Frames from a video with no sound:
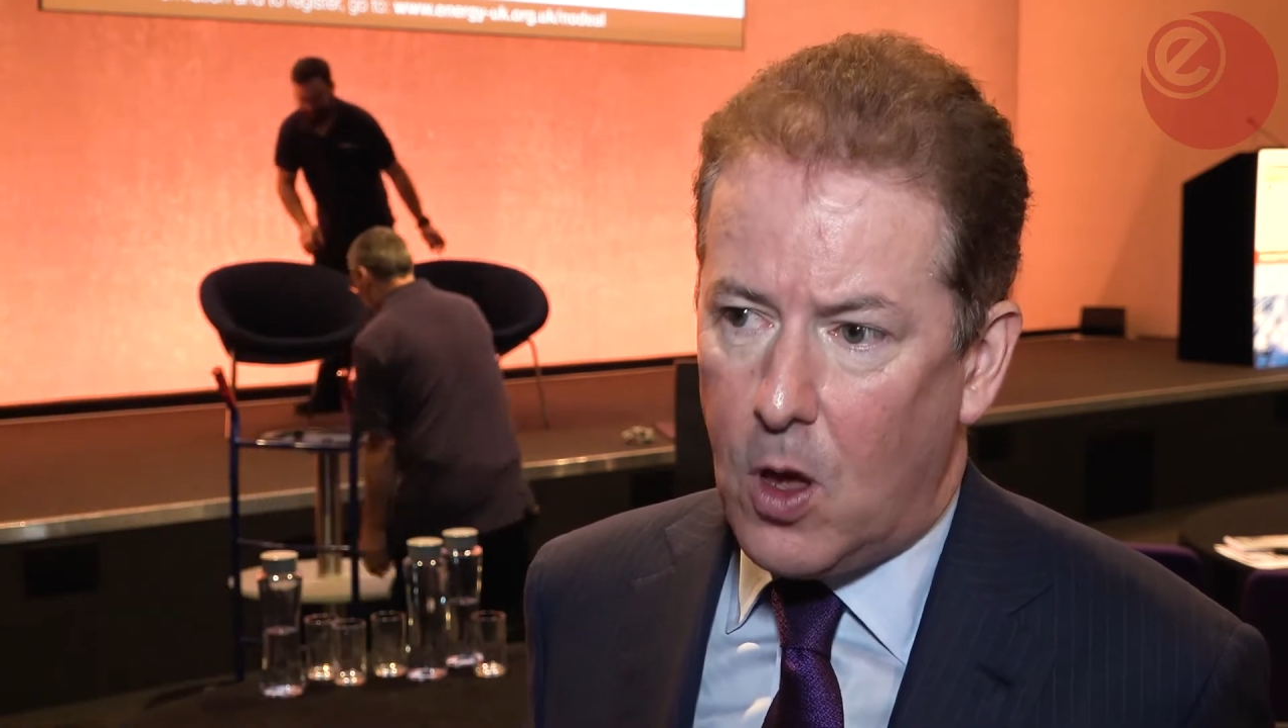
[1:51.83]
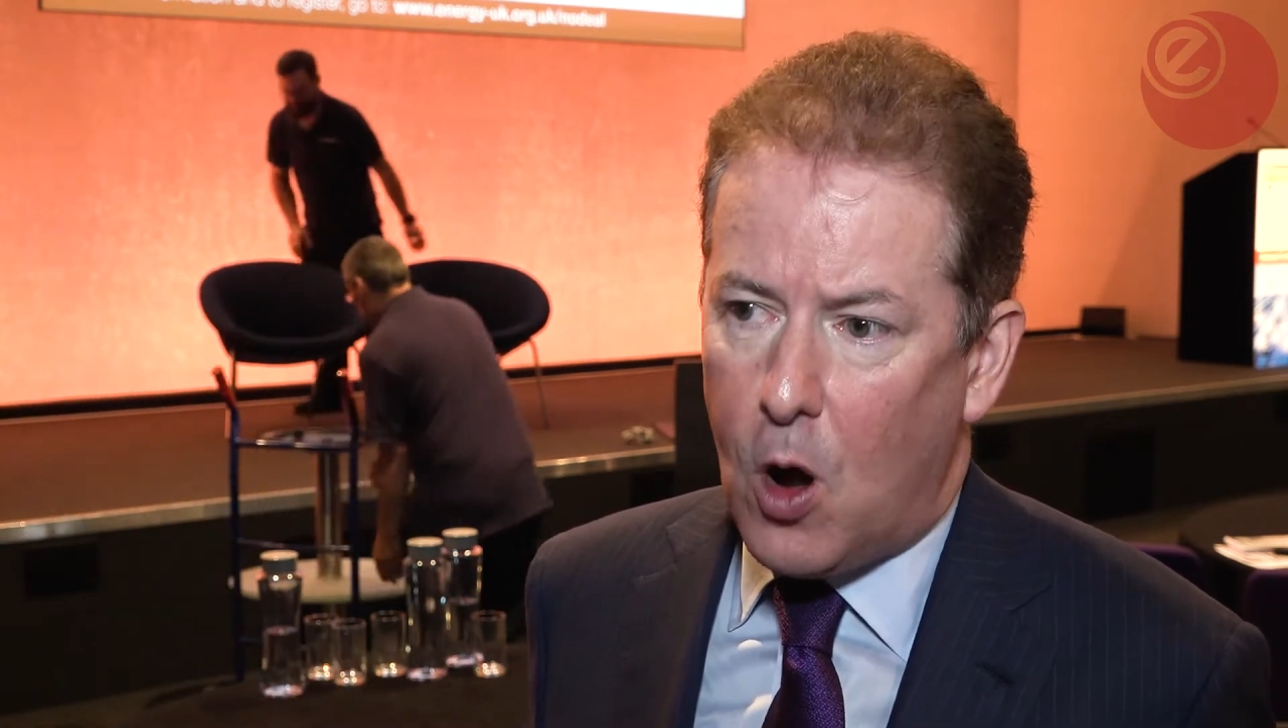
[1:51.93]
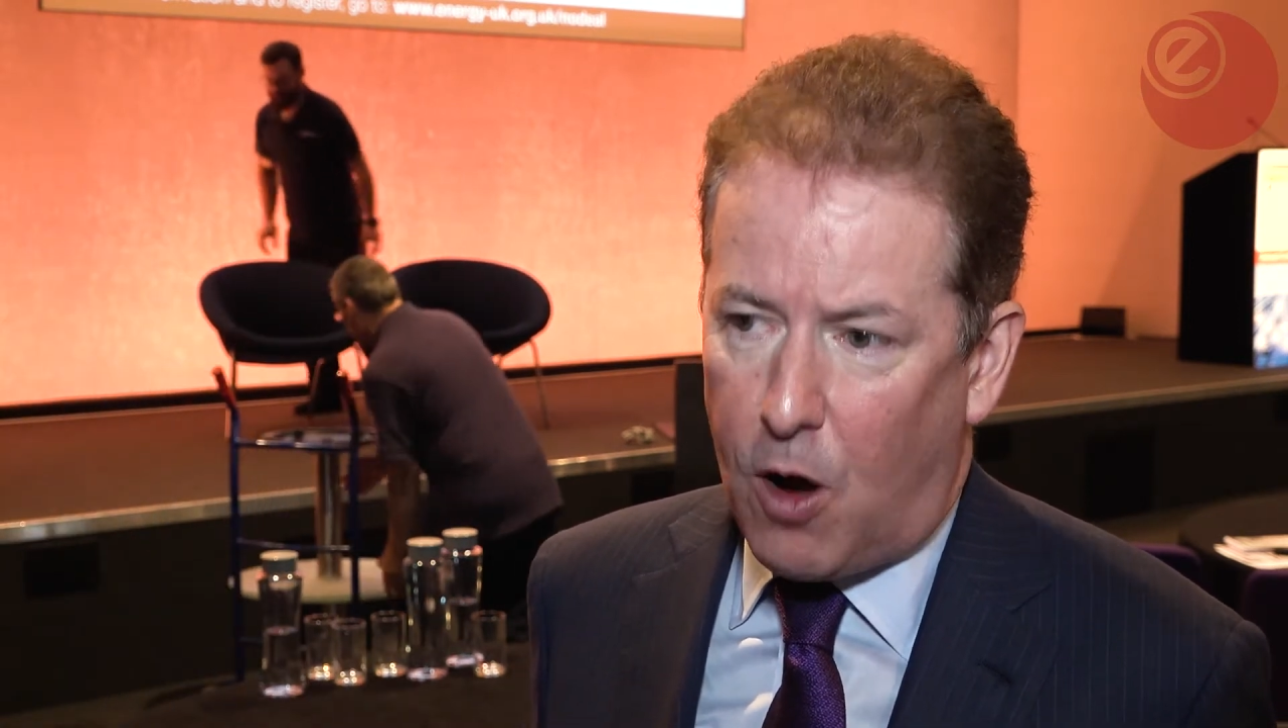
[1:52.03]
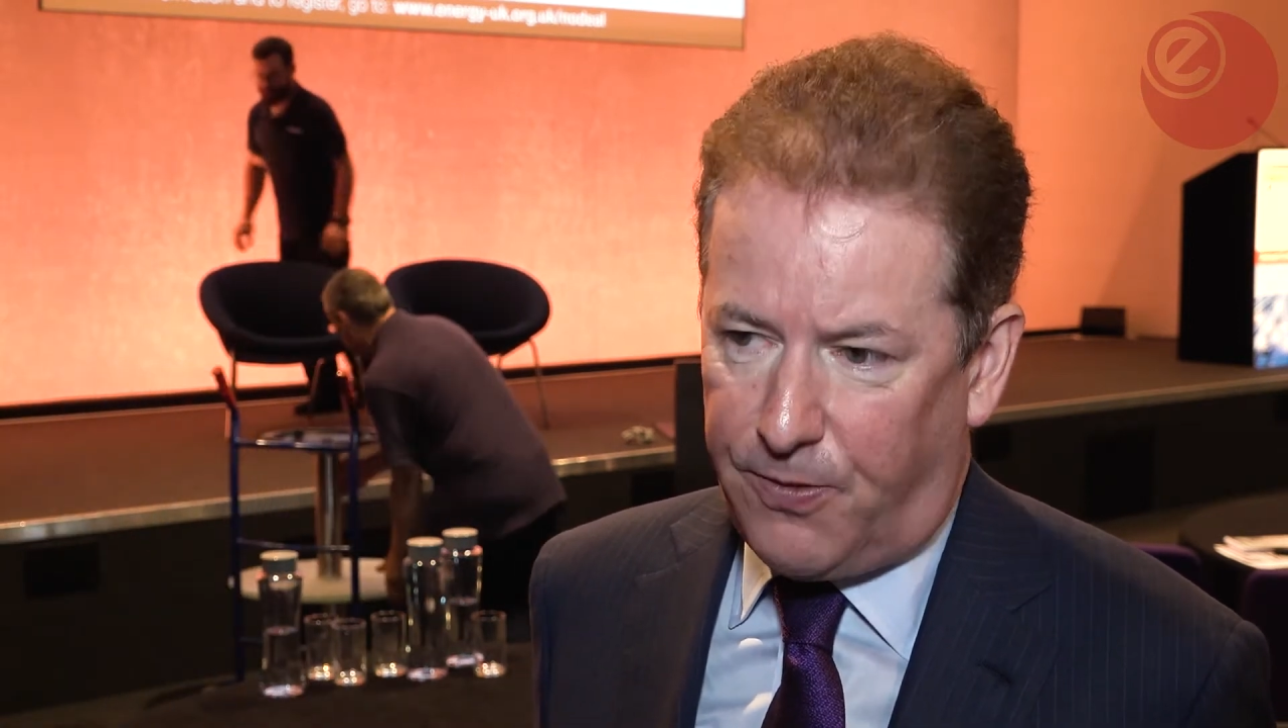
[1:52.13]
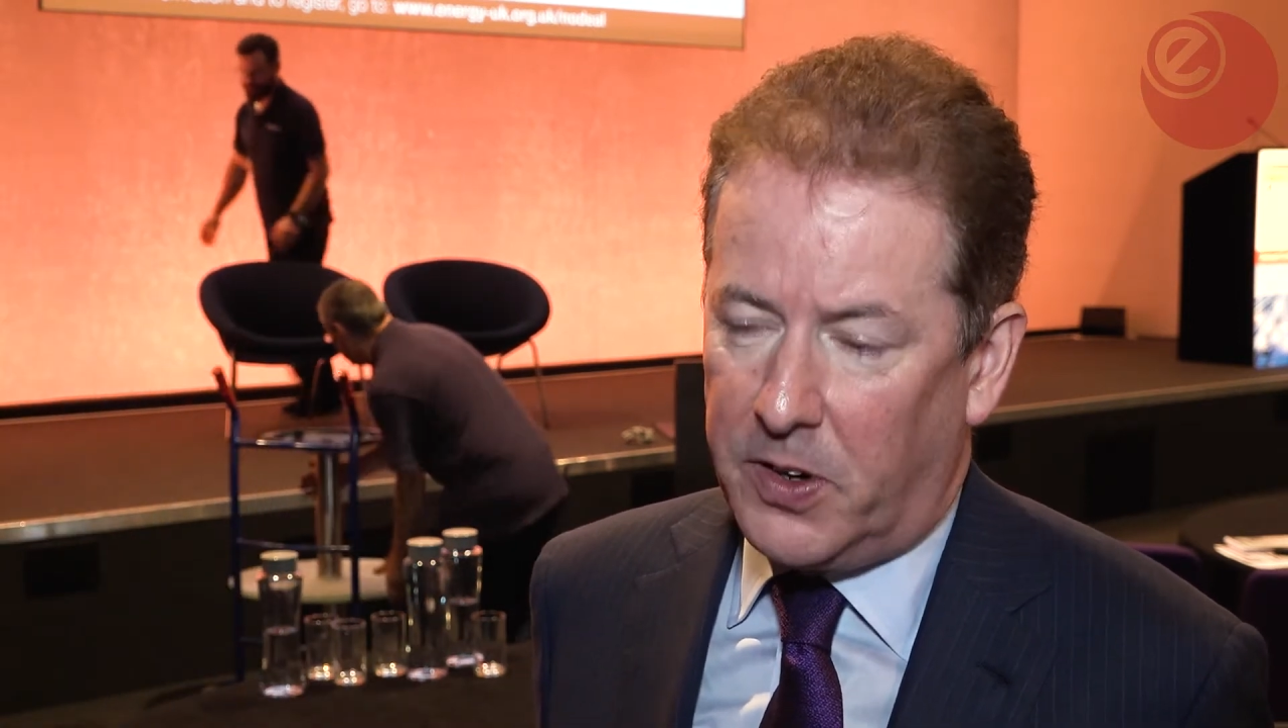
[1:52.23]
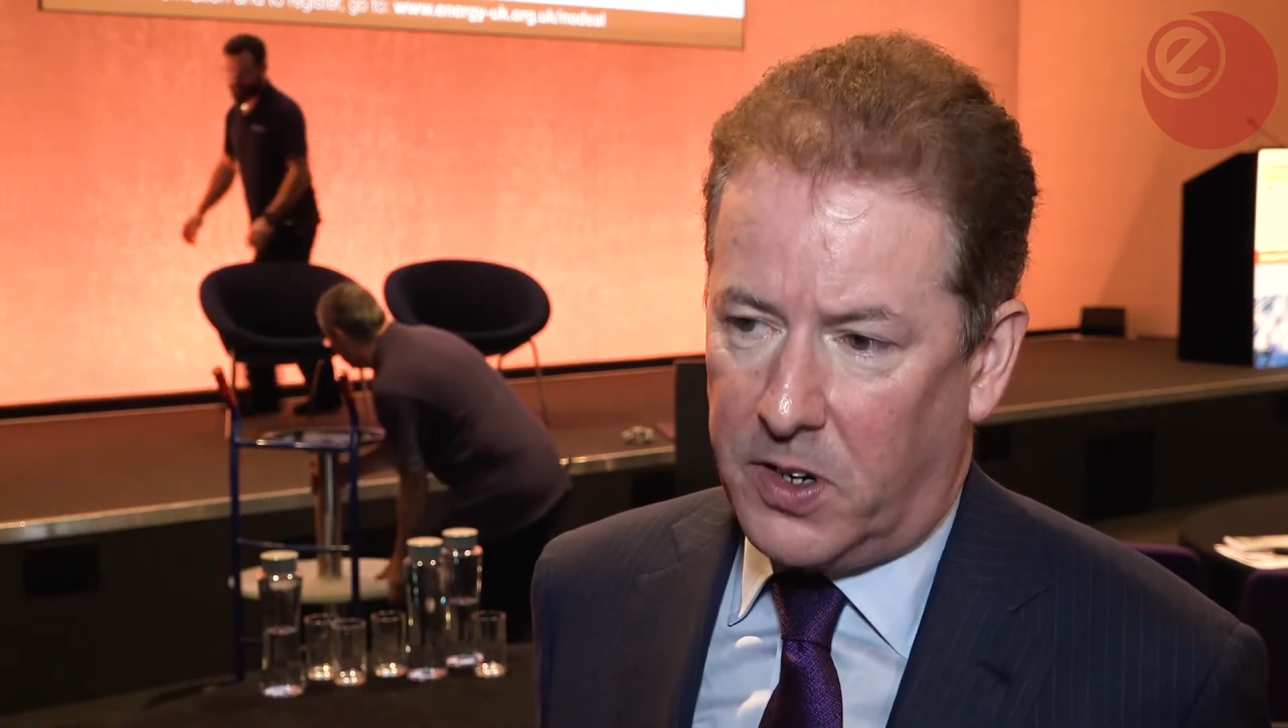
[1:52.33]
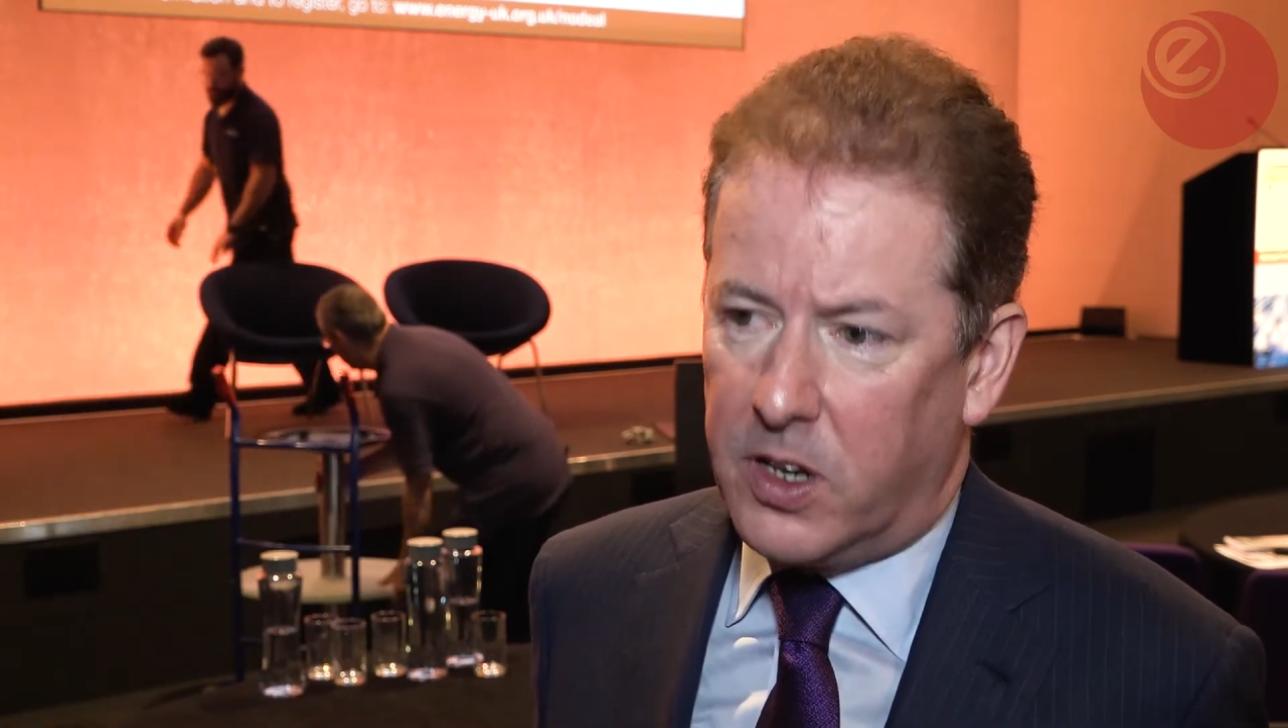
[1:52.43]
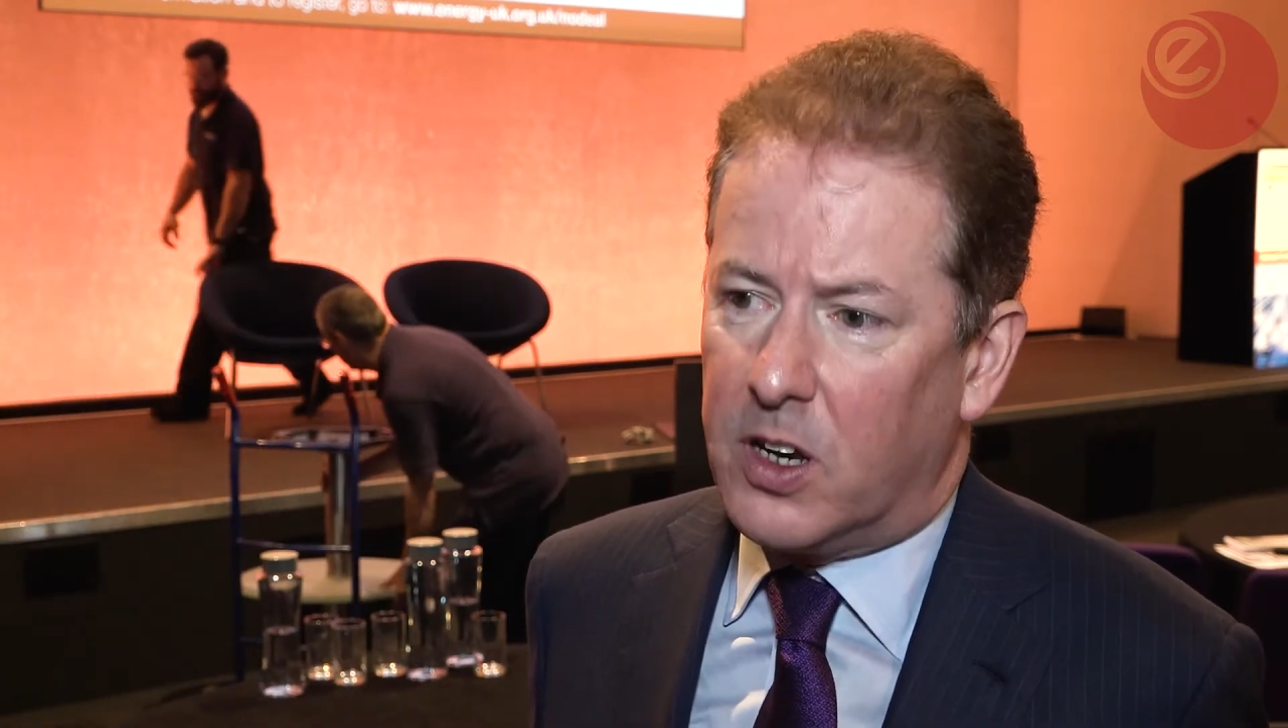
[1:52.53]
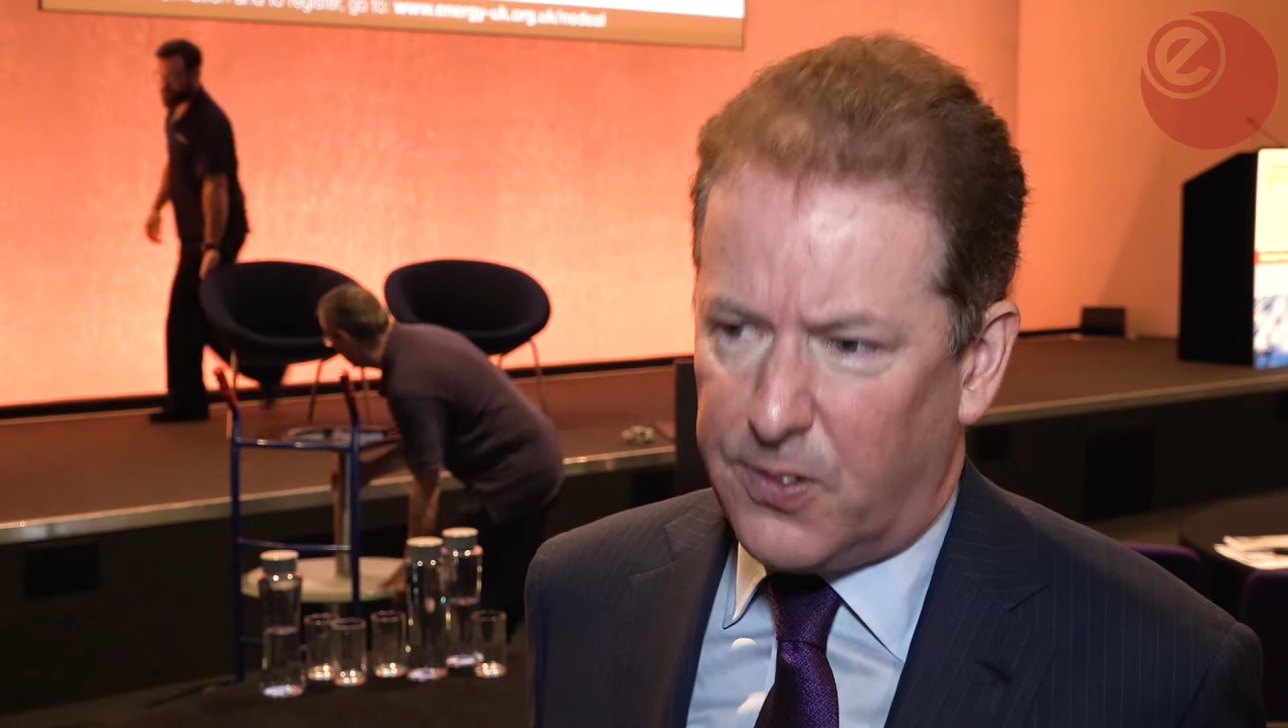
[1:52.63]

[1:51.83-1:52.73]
are funded in an